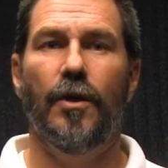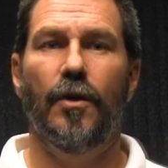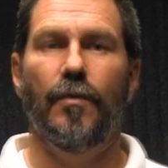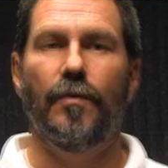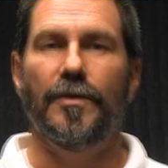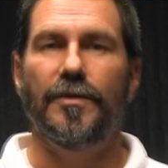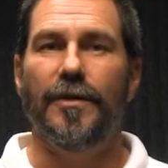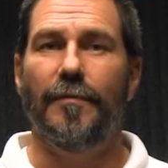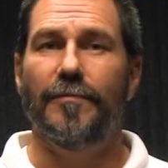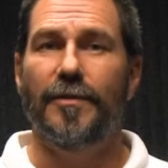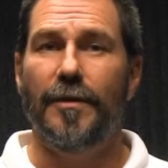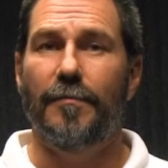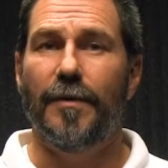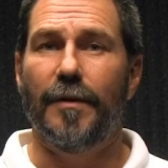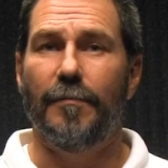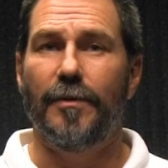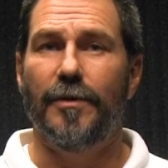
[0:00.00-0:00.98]
With some team
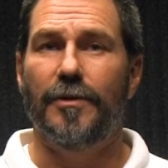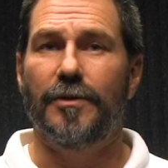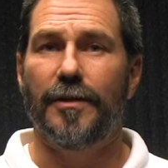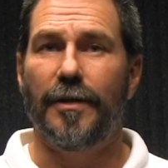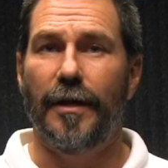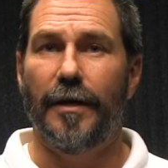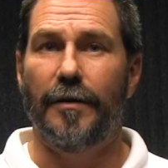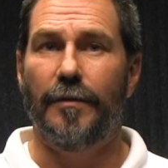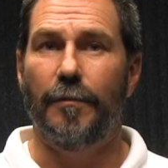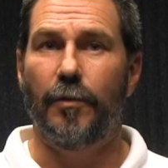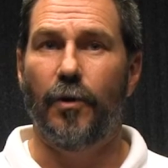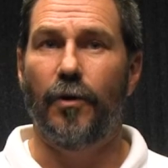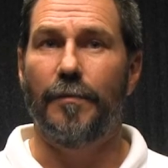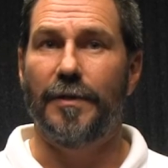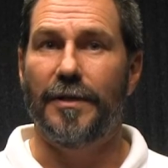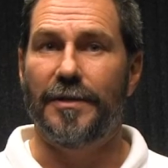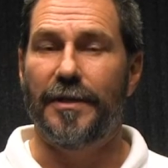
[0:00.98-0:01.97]
members and
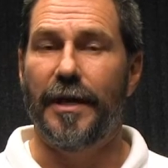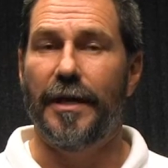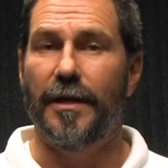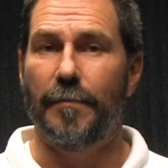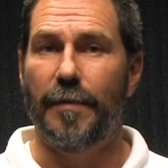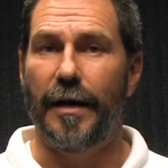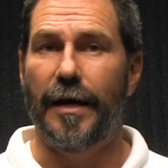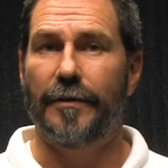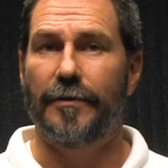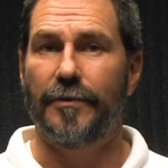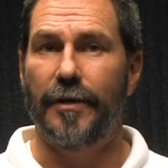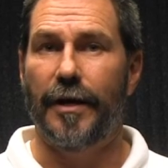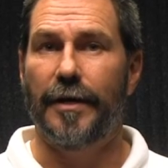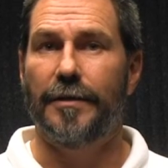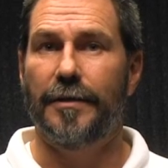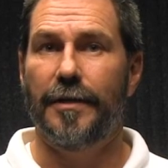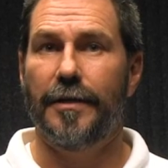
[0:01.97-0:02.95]
deployments dating back to
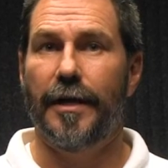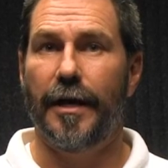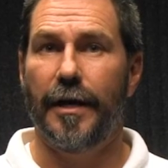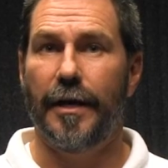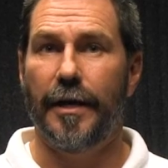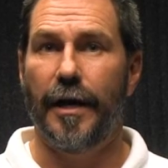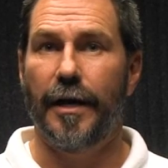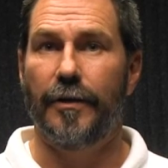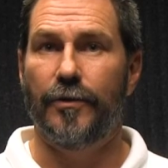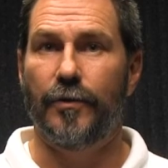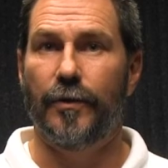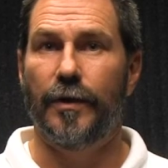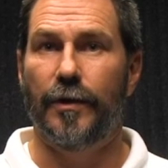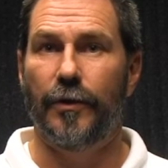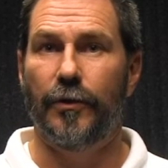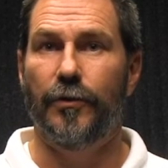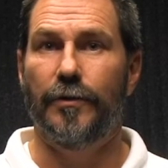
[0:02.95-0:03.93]
1999 to
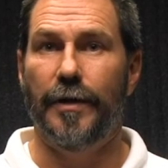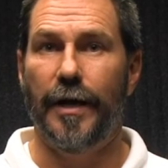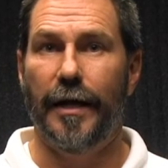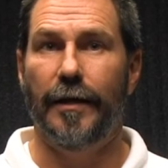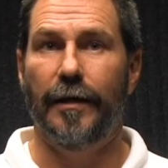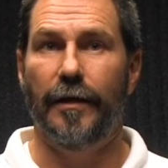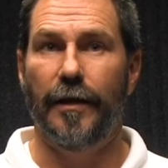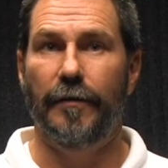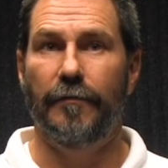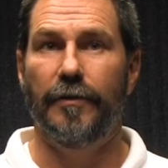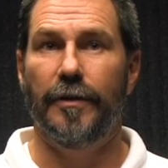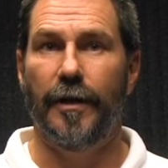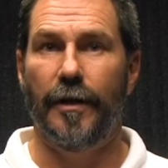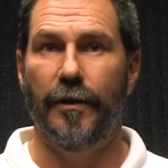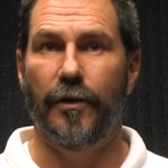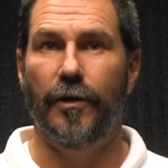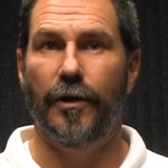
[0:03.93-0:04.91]
include 9/11
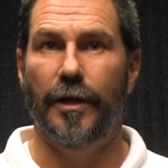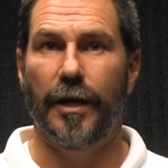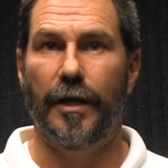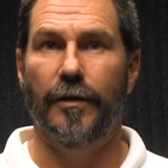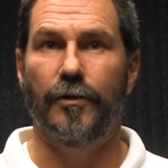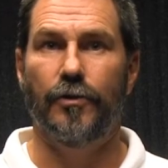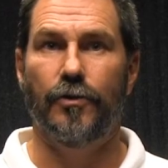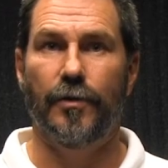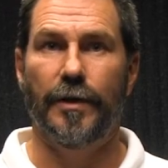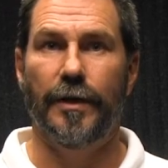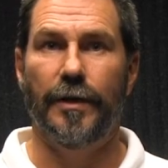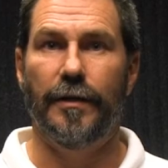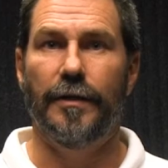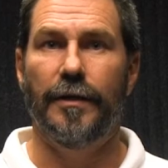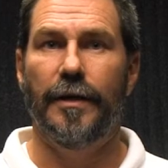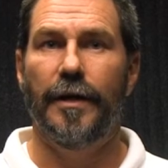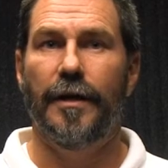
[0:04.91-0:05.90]
and Hurricane
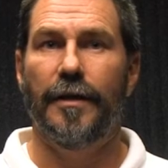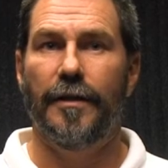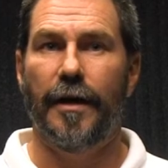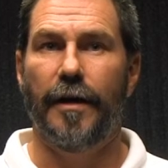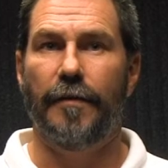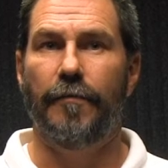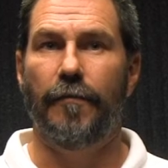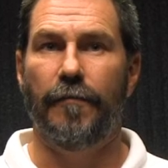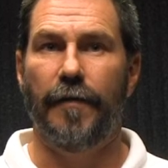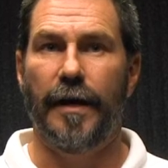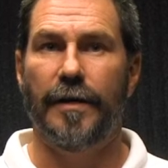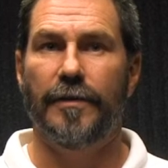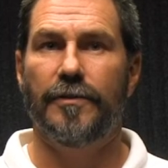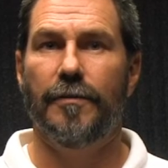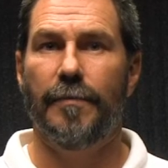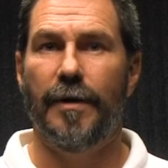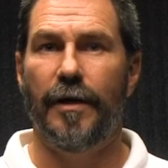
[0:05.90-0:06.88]
Katrina, they have a
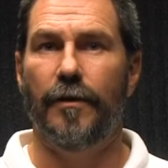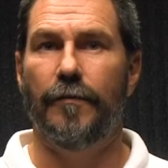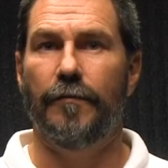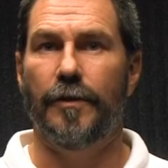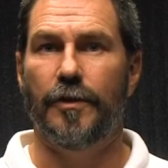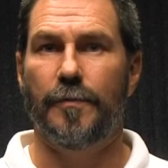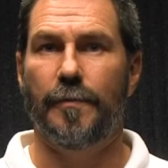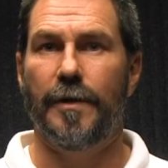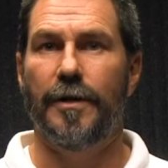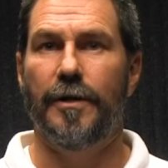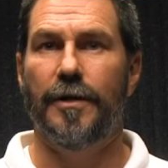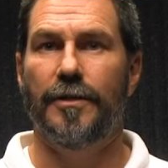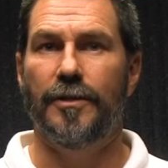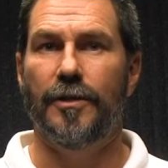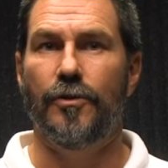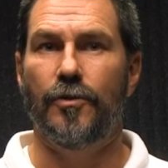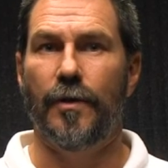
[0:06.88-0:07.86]
vast amount of
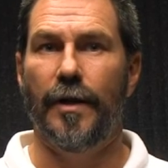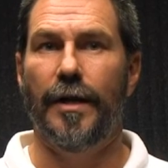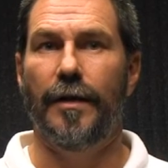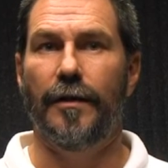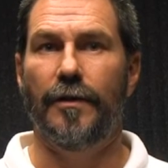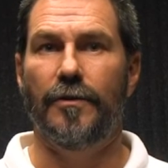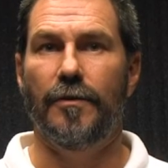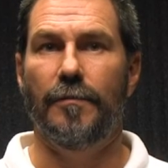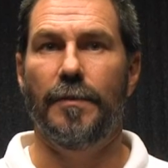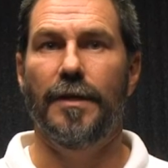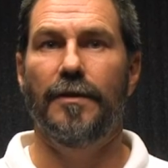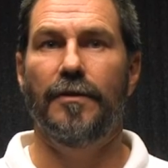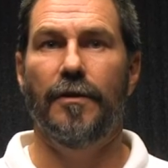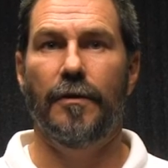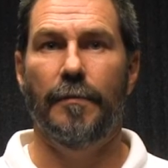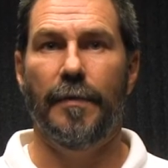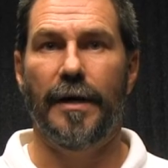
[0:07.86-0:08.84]
experience and training to meet
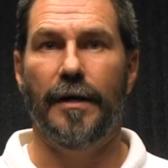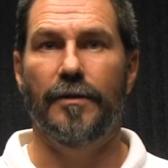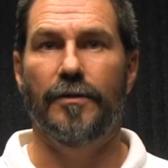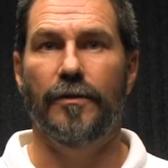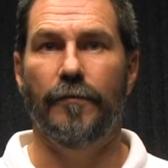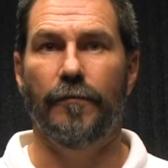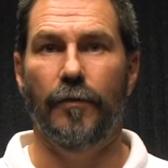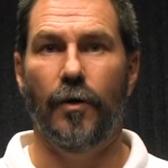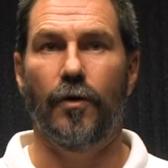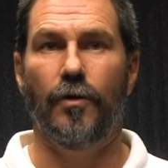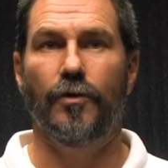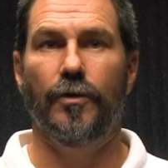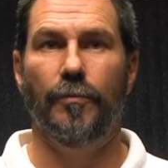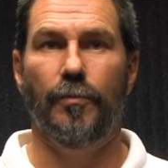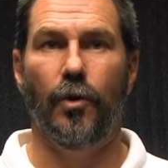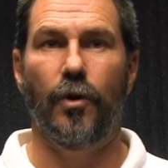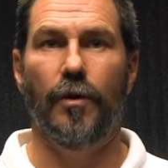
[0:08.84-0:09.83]
the demands of long
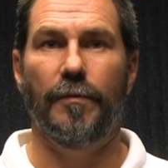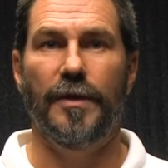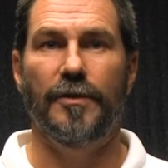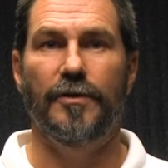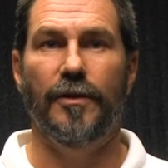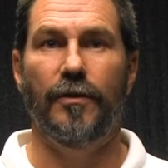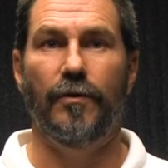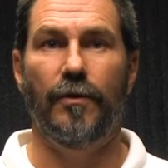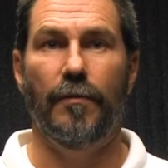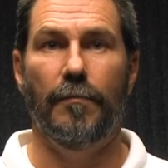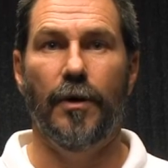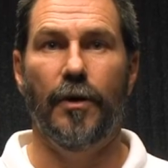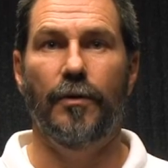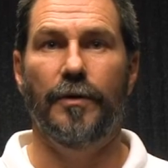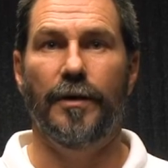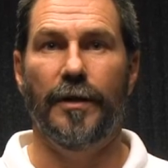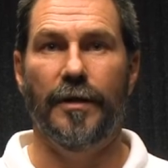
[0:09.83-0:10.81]
deployments in
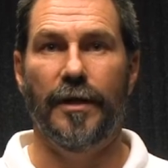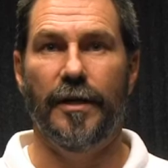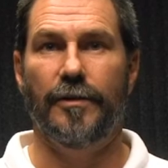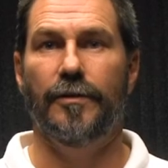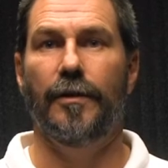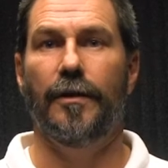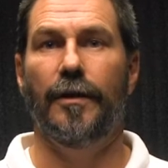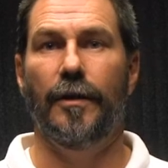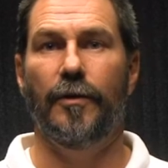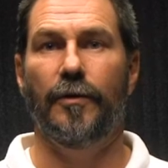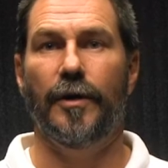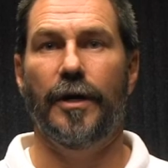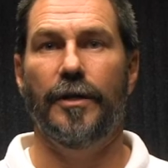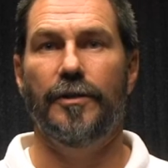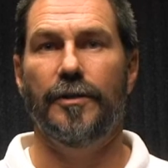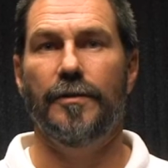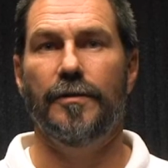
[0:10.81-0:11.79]
remote and desolate
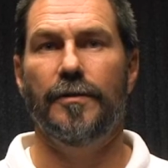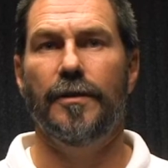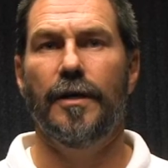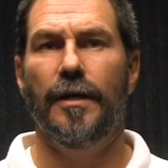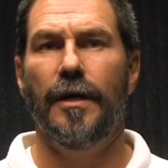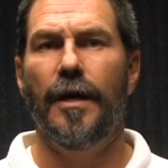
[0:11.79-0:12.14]
locations.